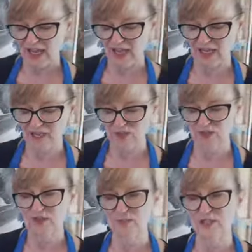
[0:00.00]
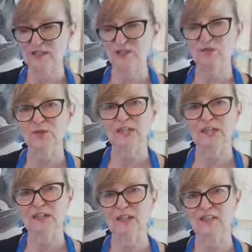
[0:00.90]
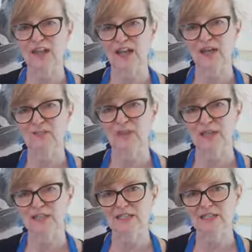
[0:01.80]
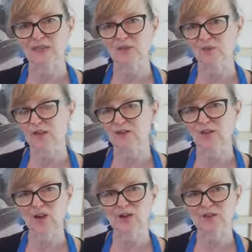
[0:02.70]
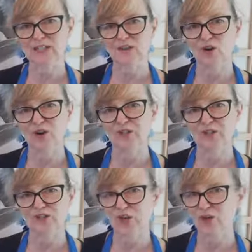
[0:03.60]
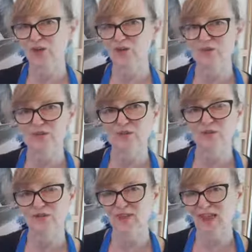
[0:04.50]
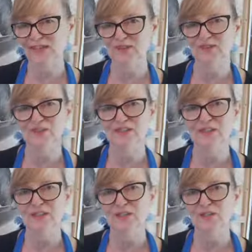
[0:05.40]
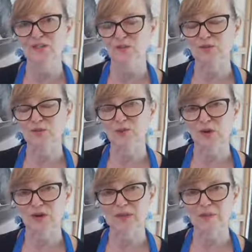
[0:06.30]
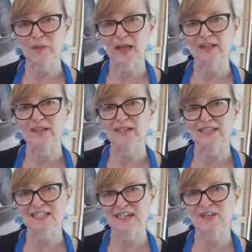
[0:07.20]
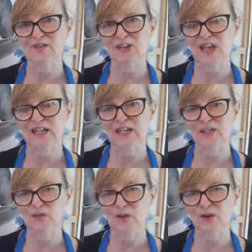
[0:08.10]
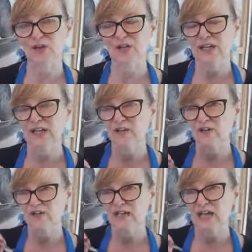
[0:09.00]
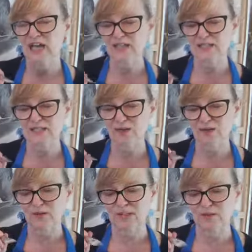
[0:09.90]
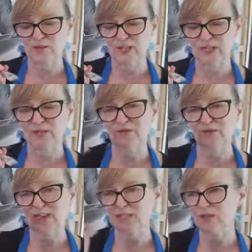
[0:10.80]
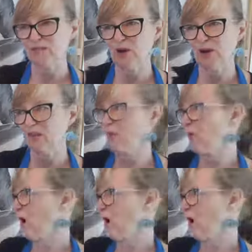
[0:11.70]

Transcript: and to be doing the underpainting where you've only got the tones or the values to worry about instead of colour as well, because colour is going to be affected by the